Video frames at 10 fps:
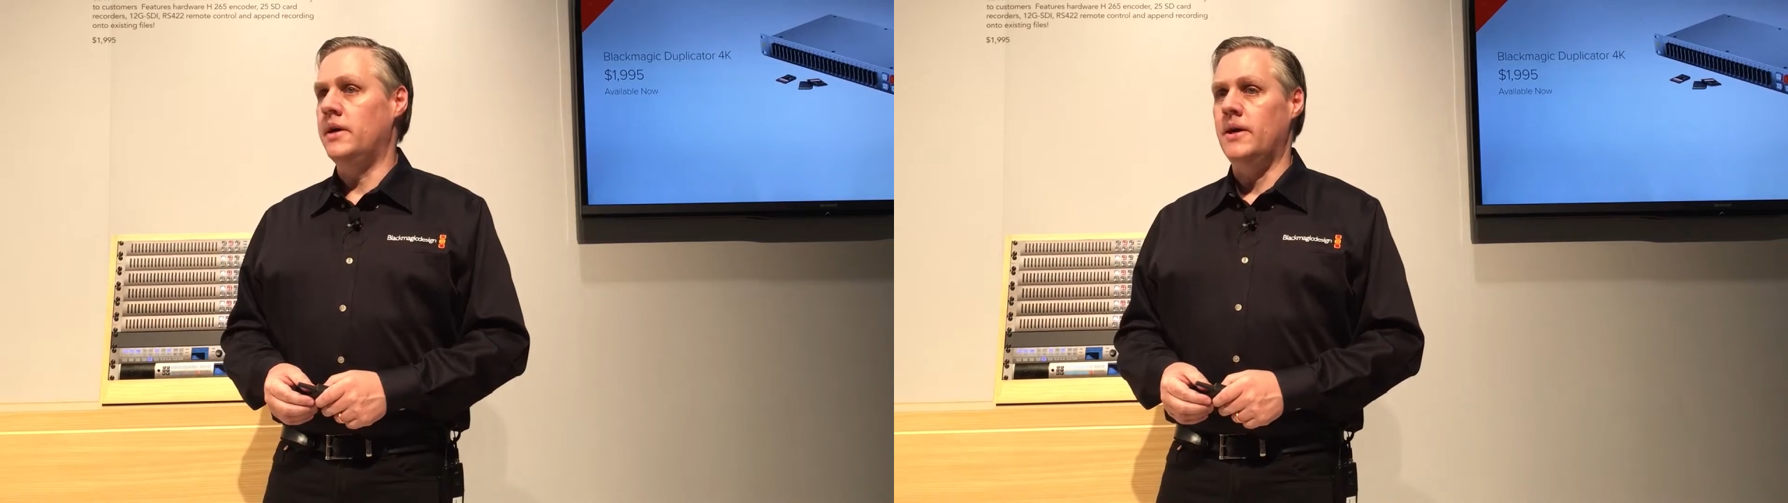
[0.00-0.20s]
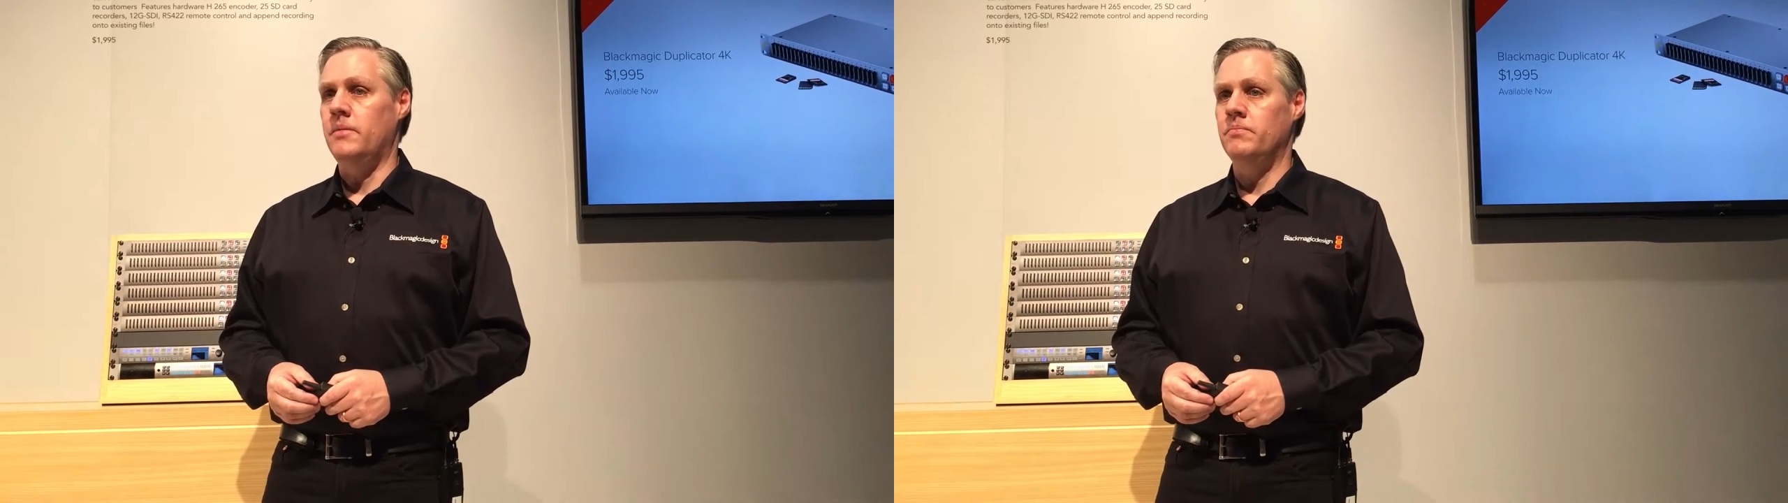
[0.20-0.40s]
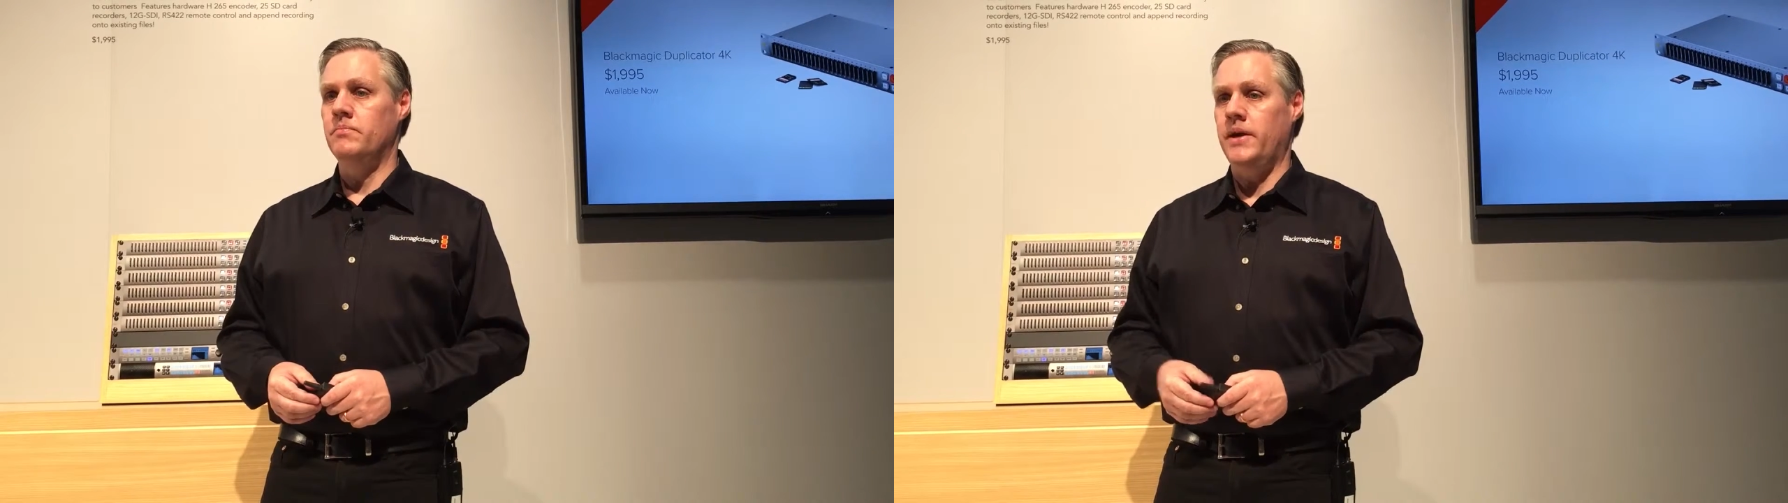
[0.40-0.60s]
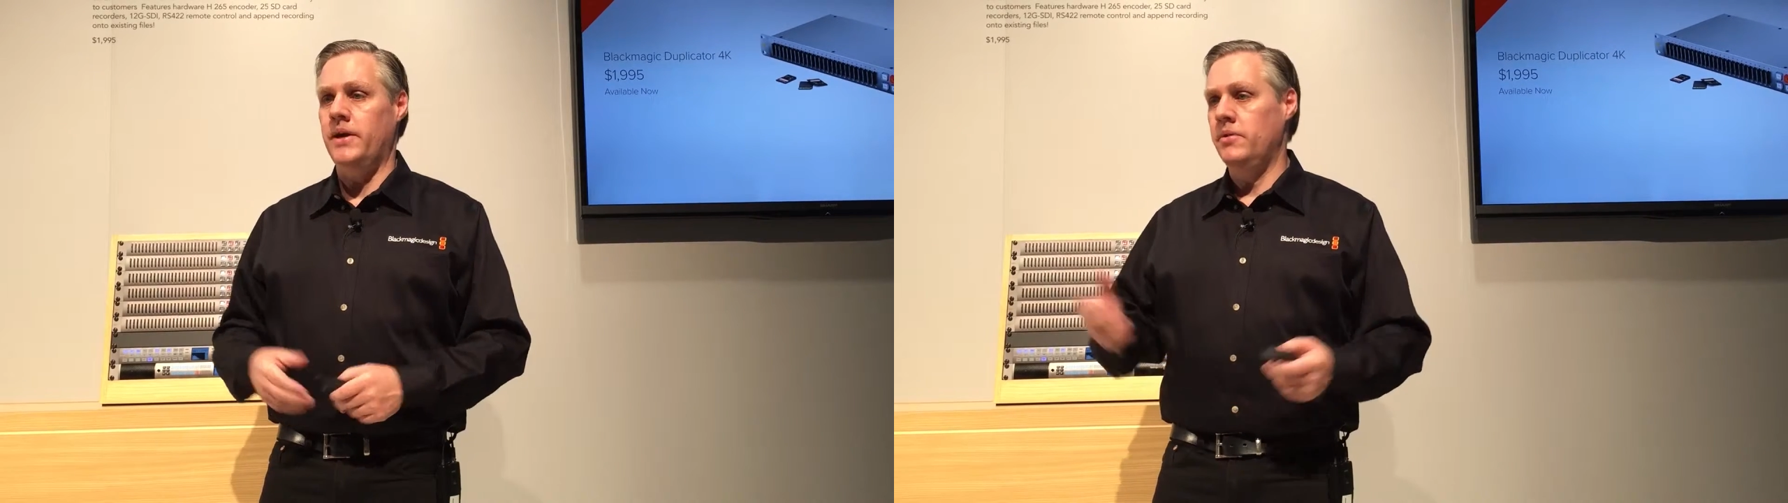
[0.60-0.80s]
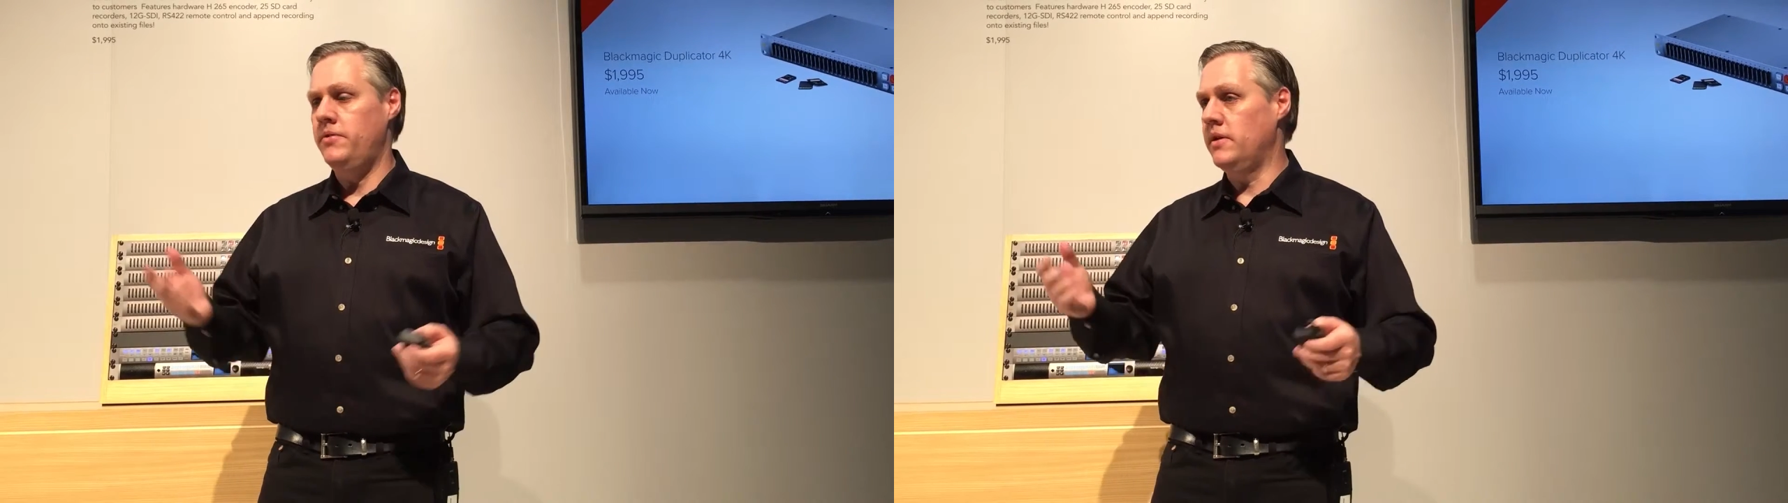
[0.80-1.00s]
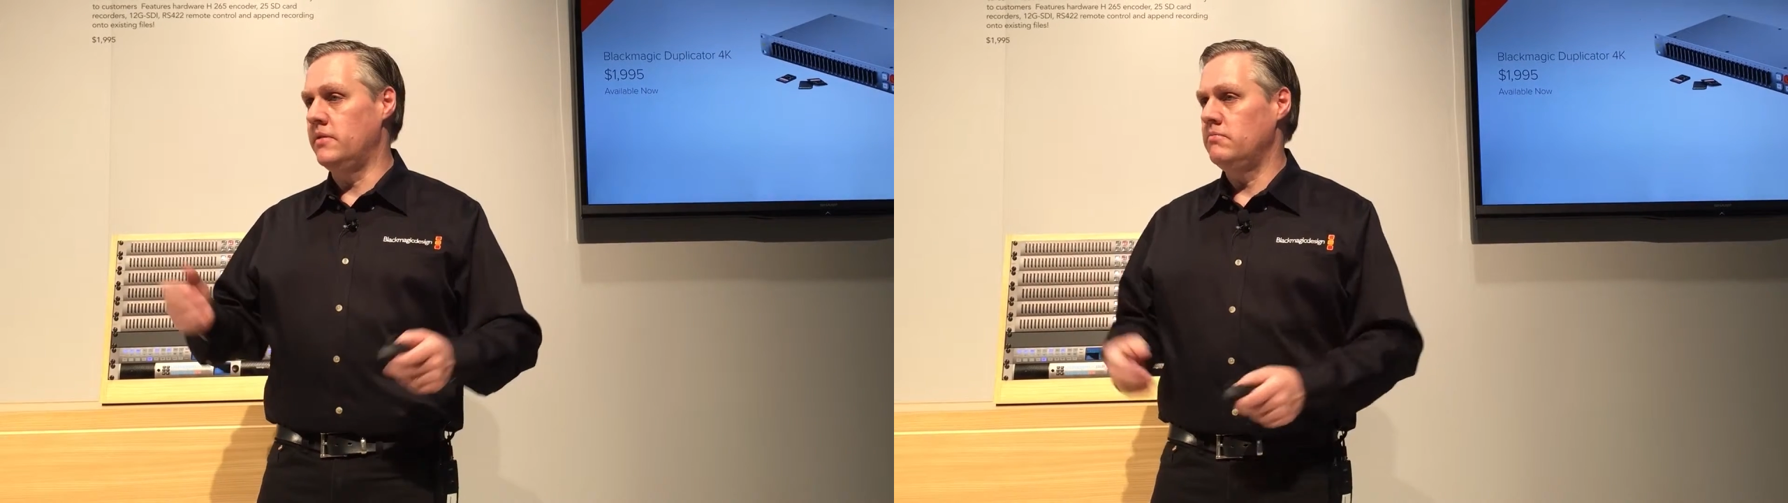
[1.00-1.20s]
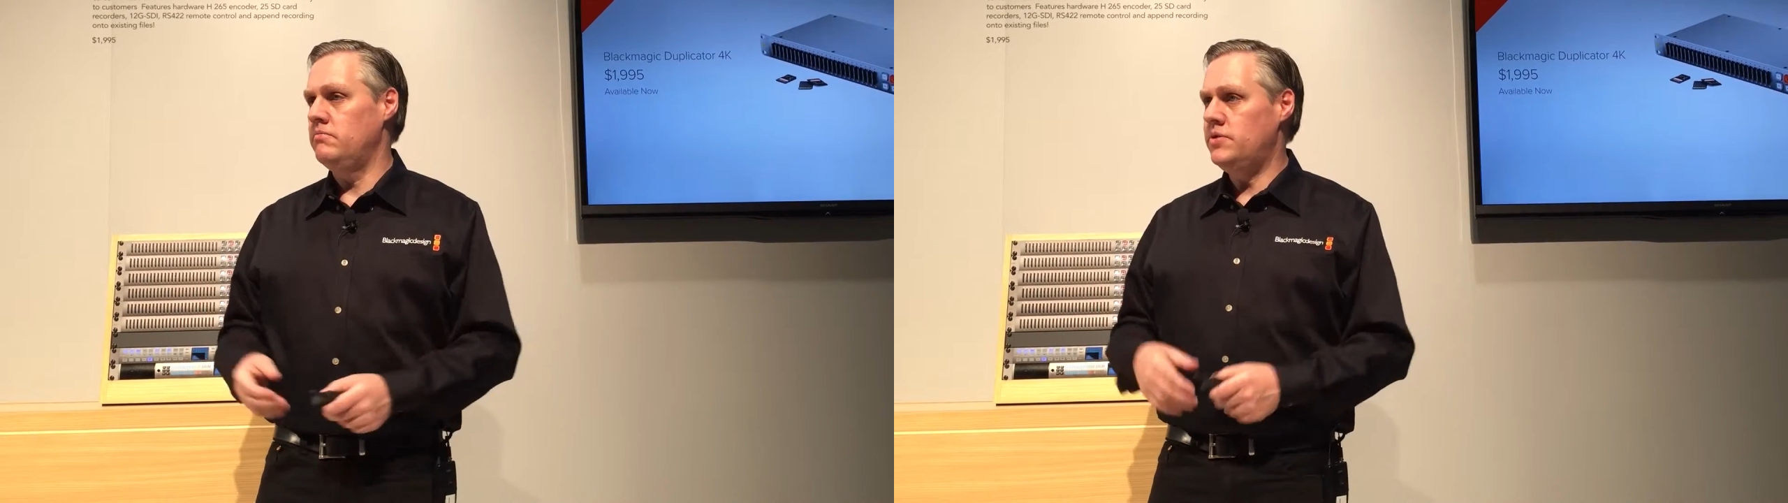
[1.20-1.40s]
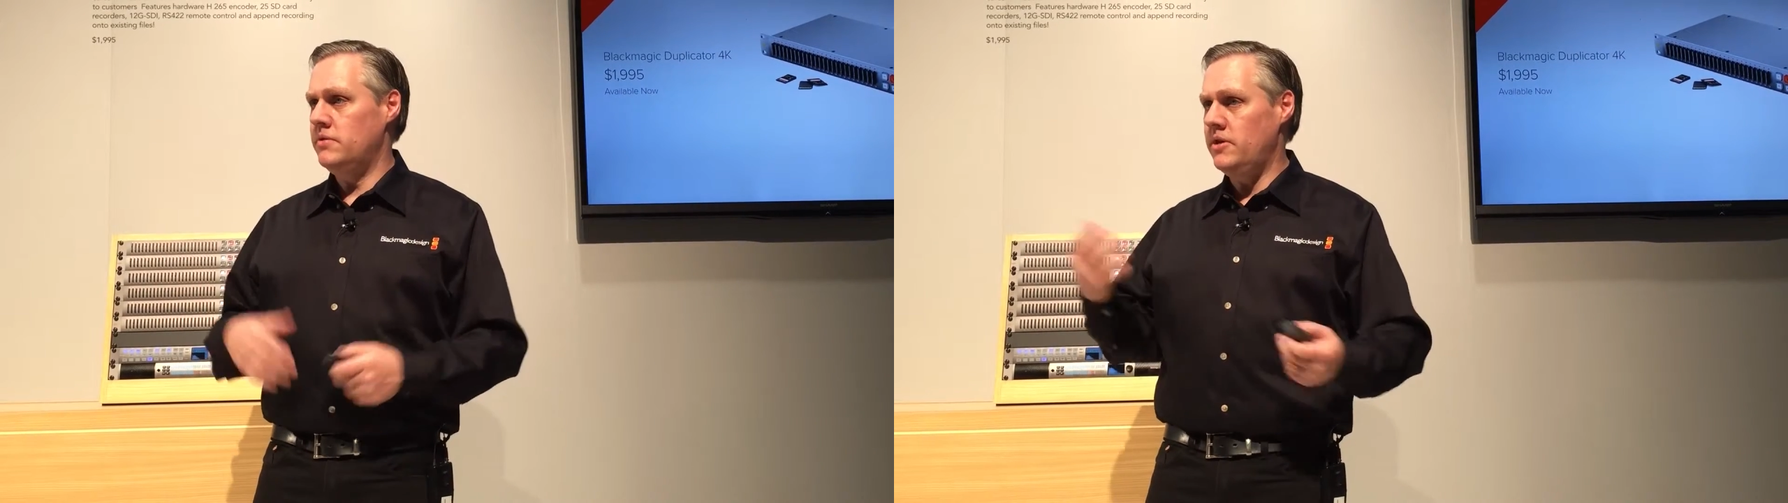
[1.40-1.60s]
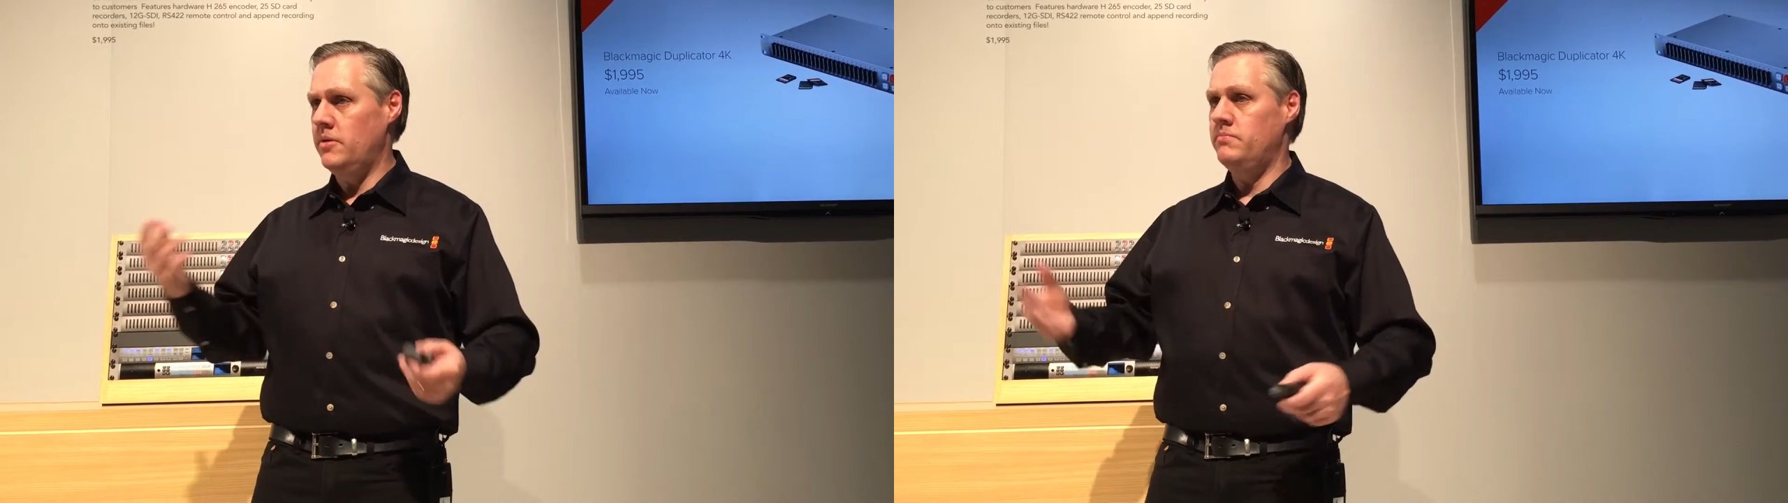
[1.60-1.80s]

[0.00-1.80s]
and we think it should